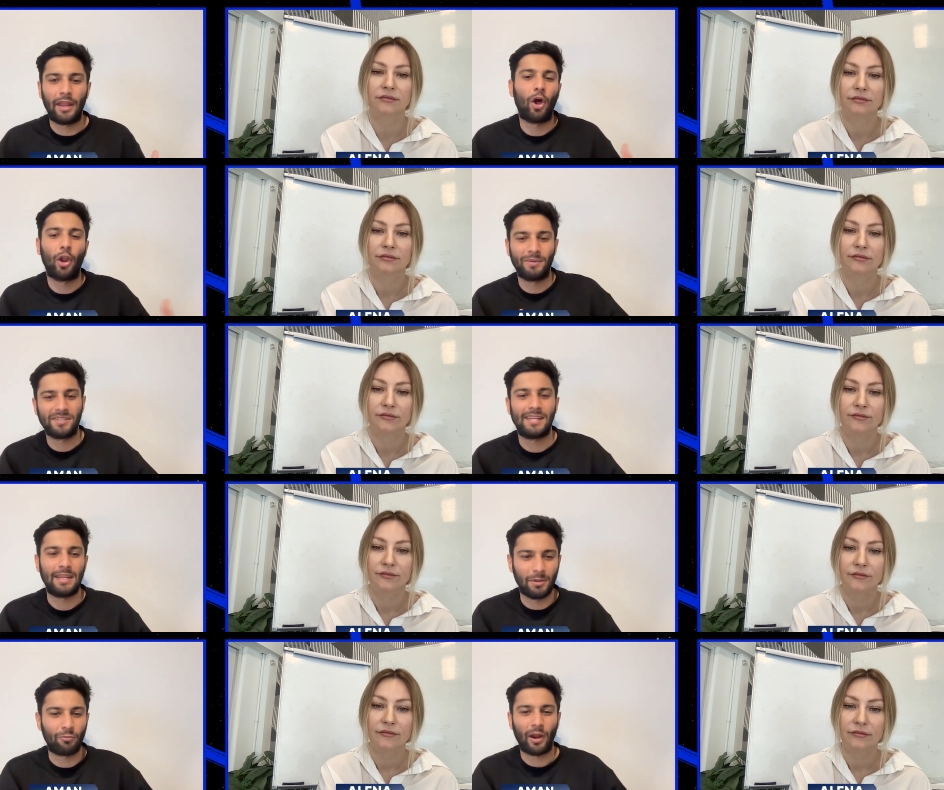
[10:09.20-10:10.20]
Speaker 1: anonymous
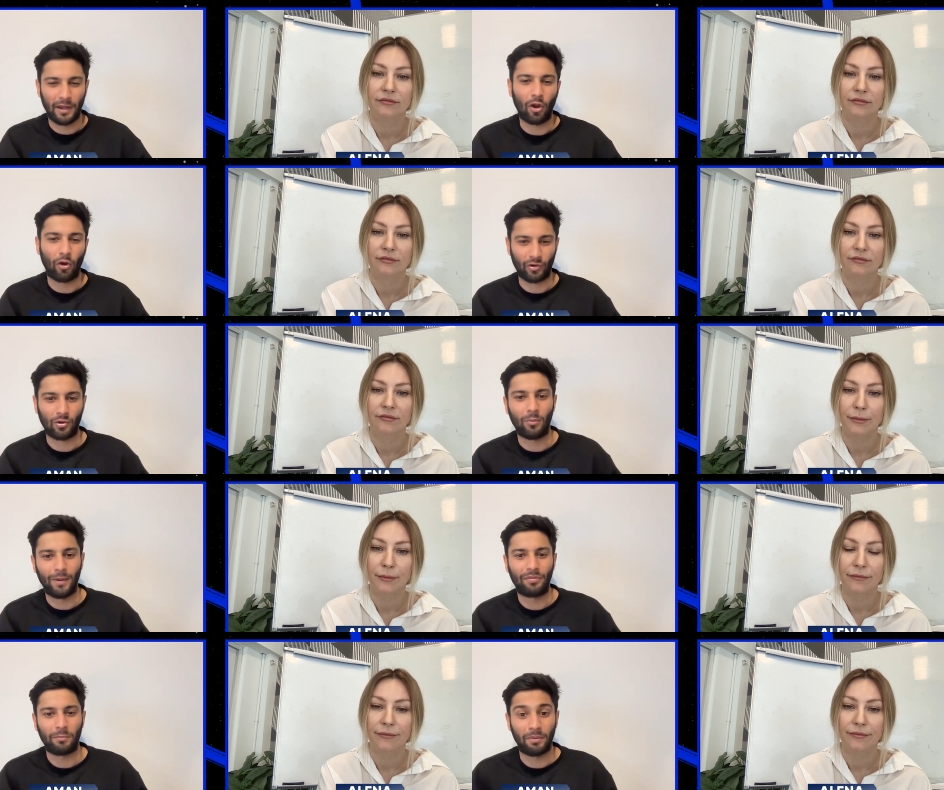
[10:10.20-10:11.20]
team and write an article
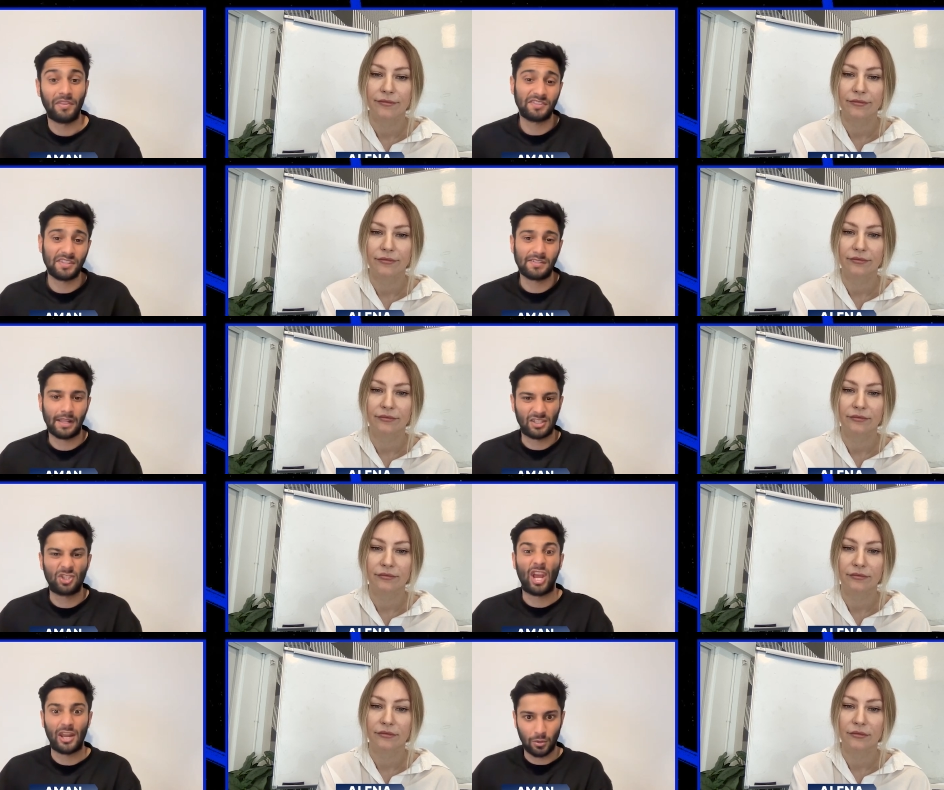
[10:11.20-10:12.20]
about them but this is like
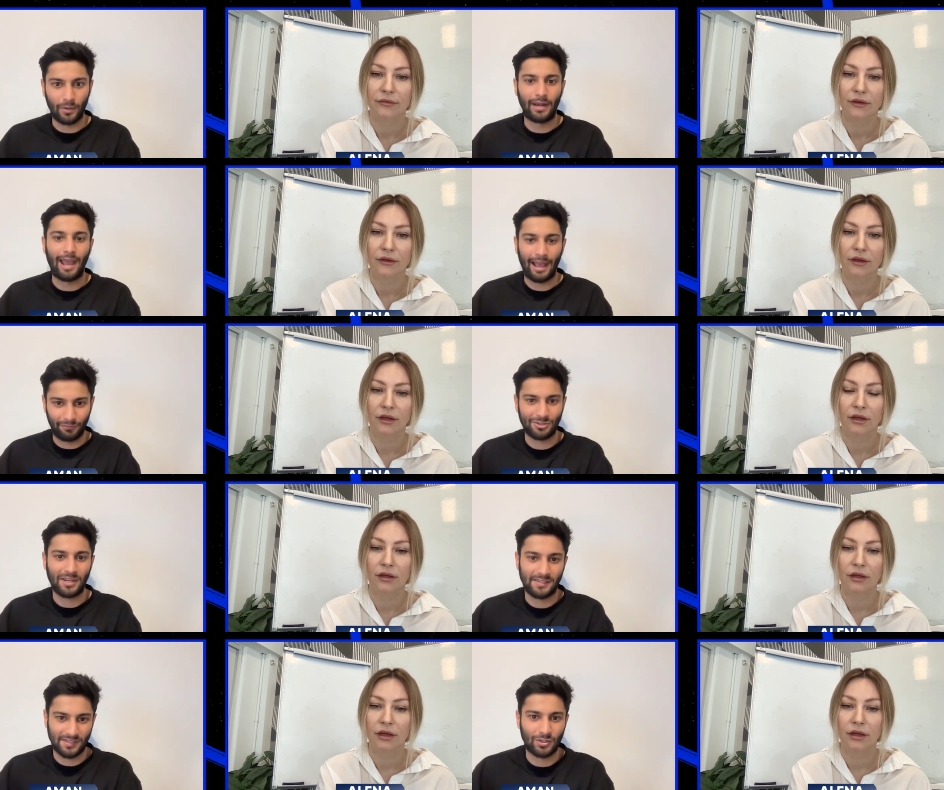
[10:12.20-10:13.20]
genuine
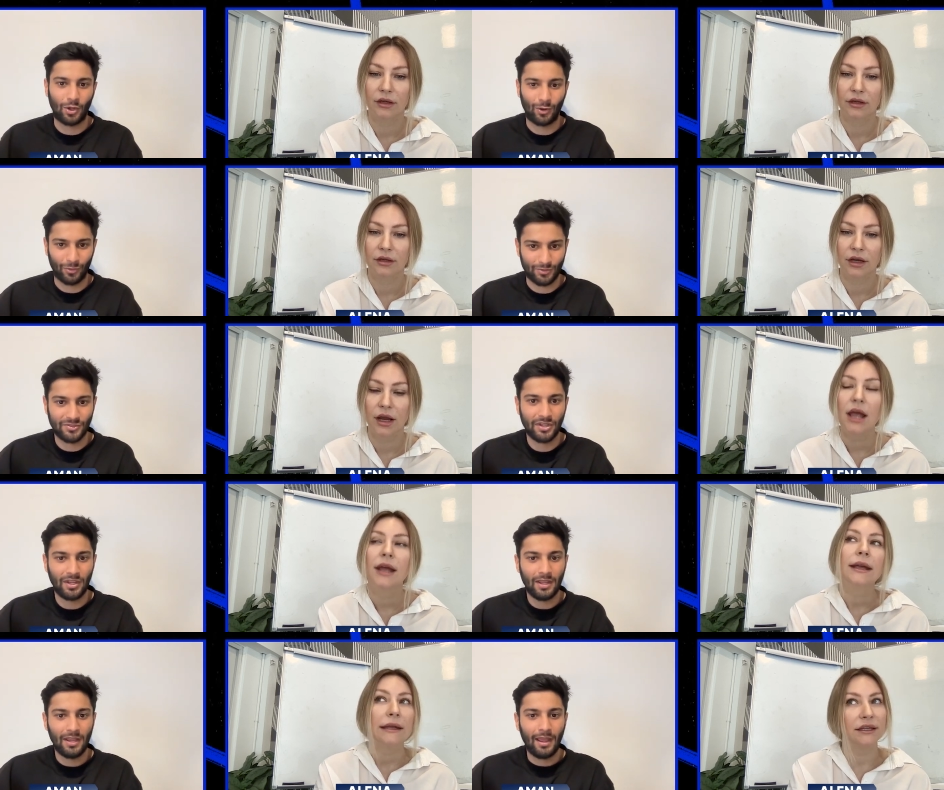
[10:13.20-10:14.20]
advertising dollars
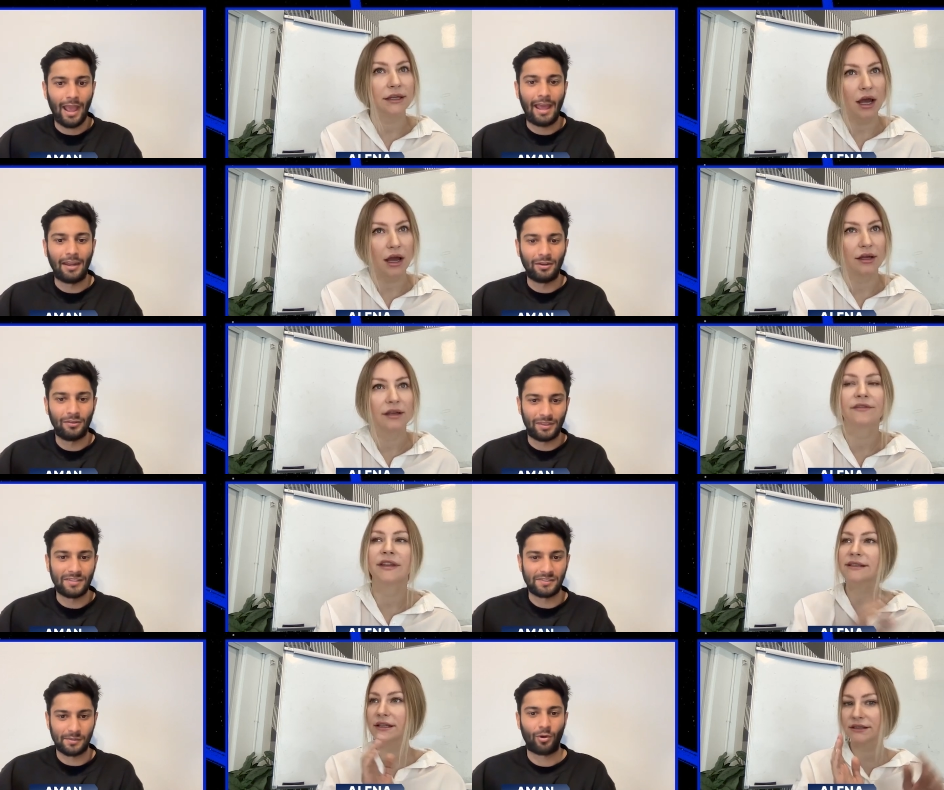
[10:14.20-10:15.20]
yeah this,
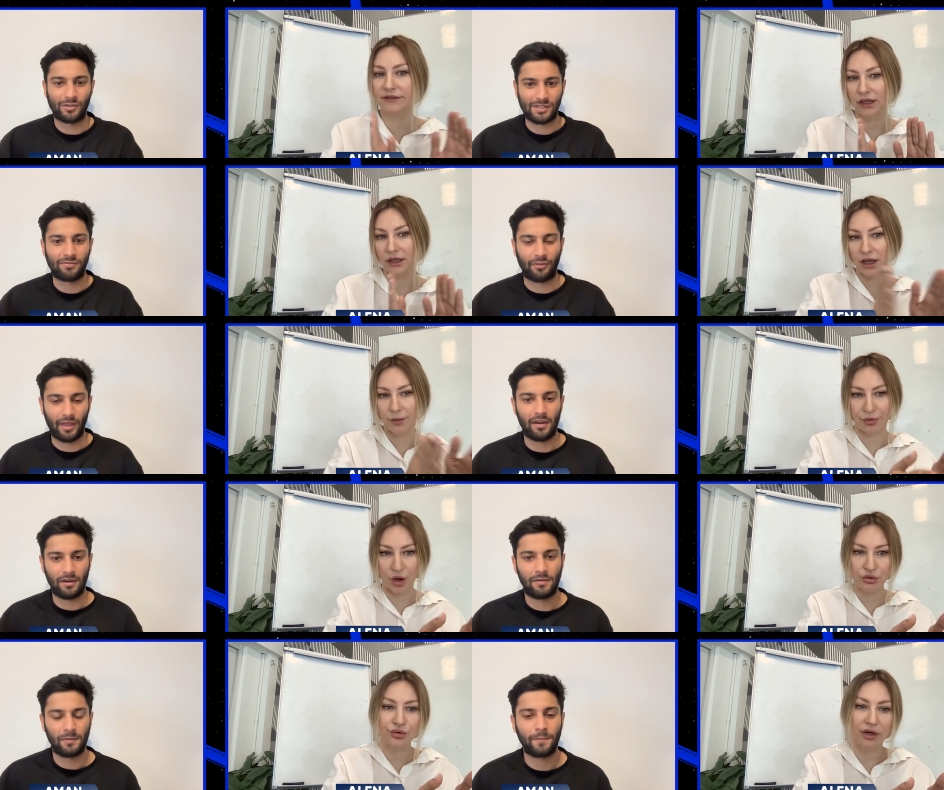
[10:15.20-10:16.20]
this
Speaker 2: is, is the
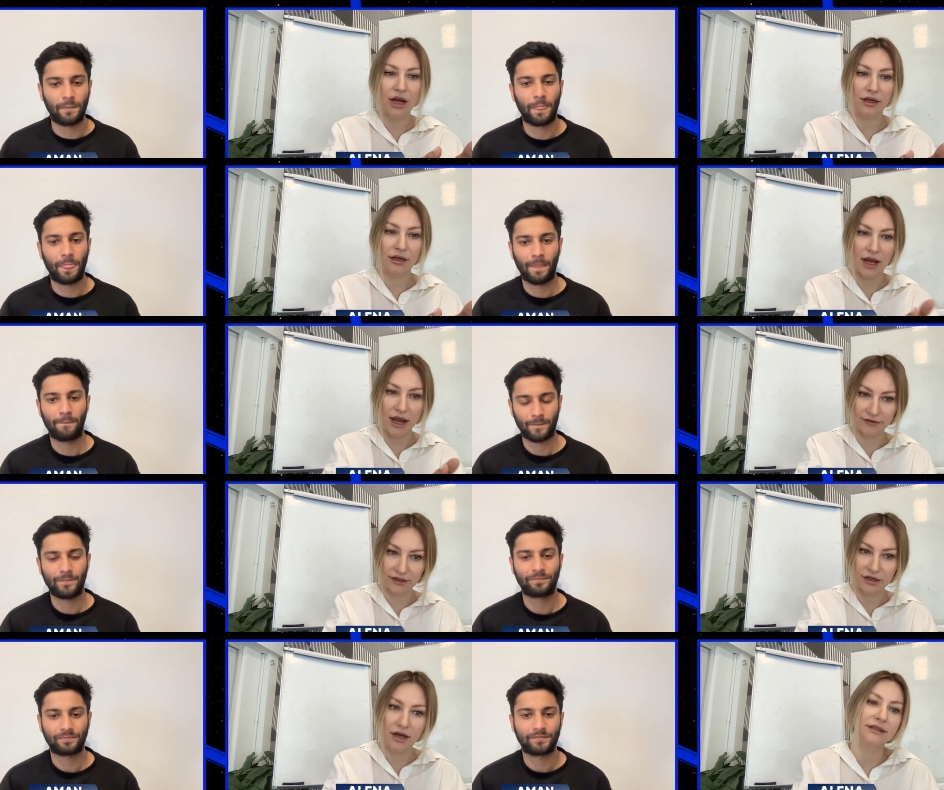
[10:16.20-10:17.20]
approach regarding
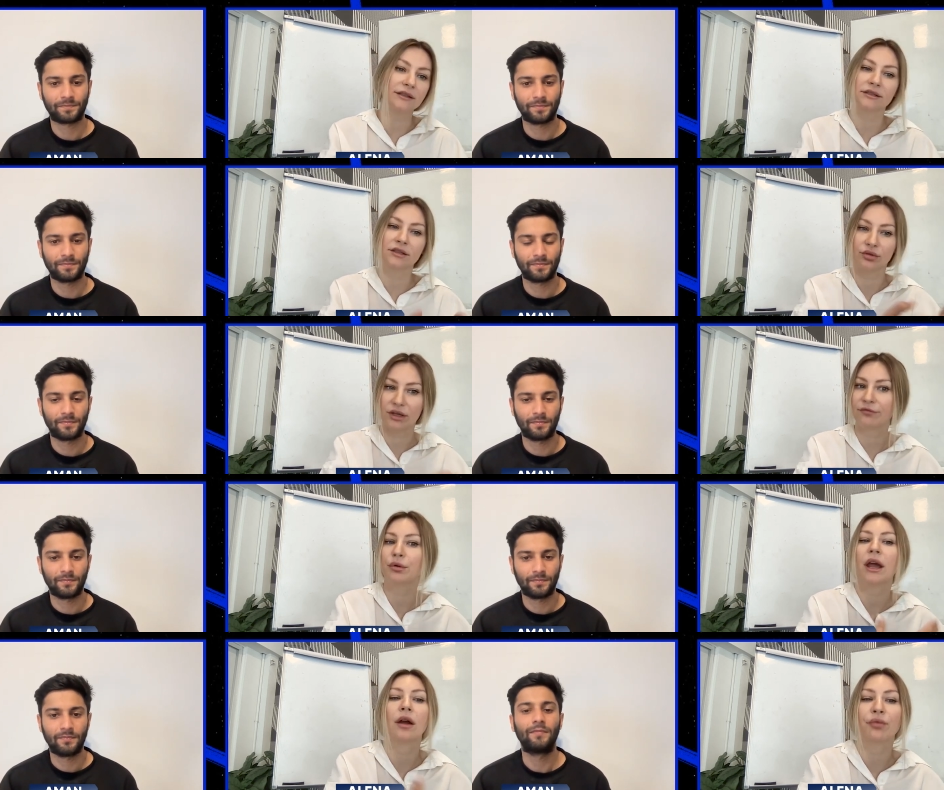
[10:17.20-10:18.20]
advertising so if
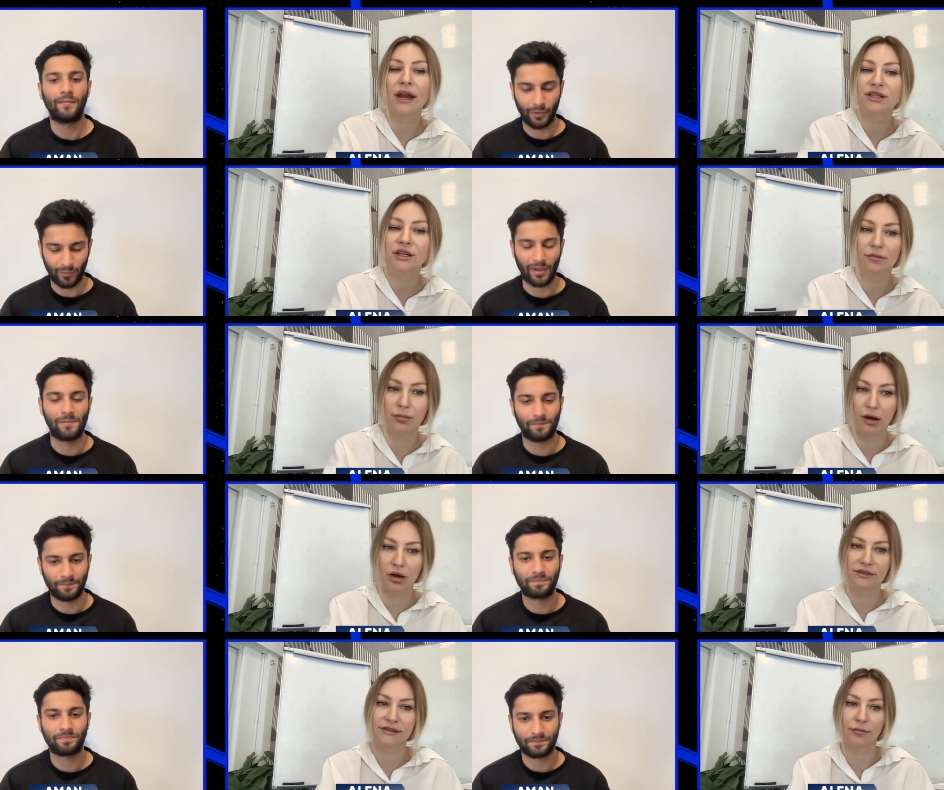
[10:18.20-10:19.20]
we are writing
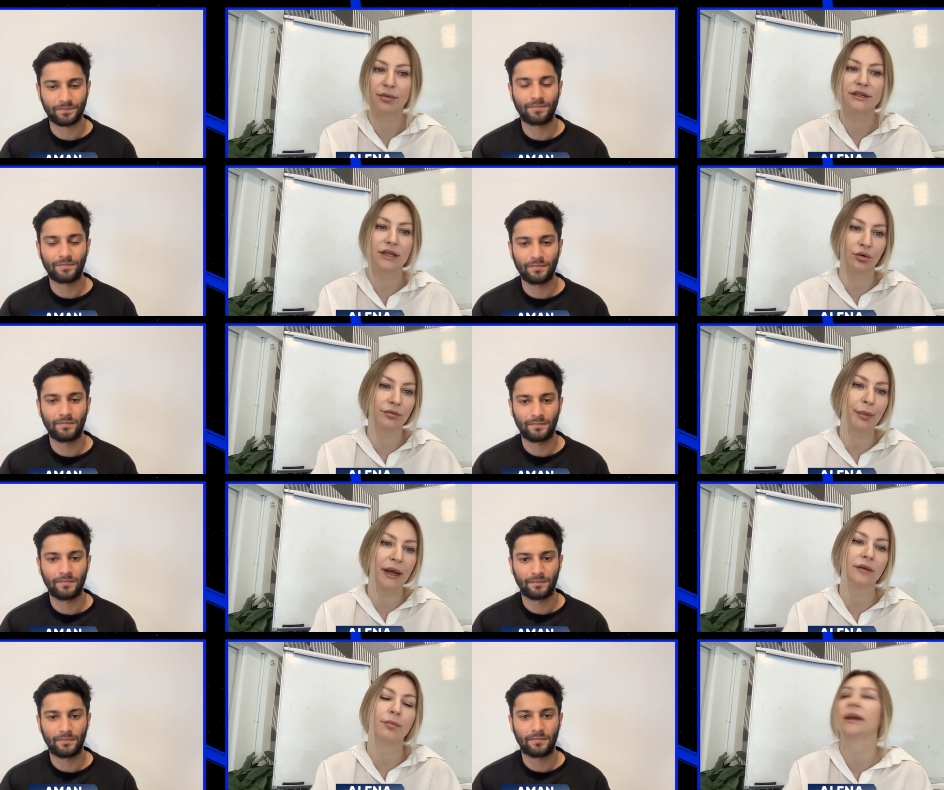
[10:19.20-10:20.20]
about somebody on
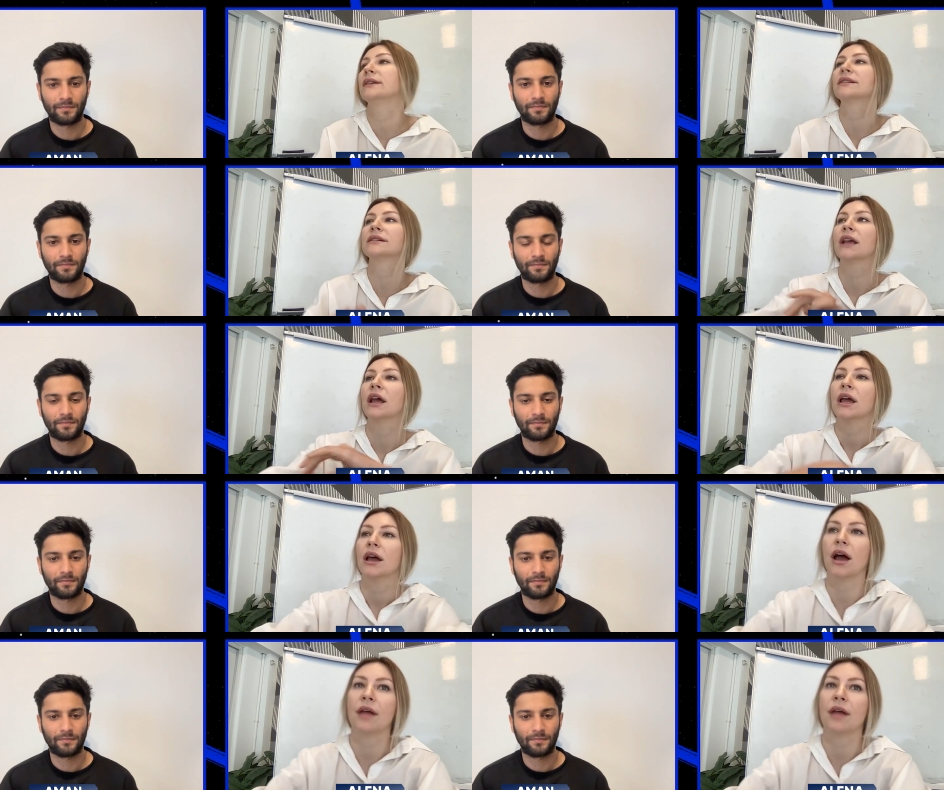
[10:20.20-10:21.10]
paid basis i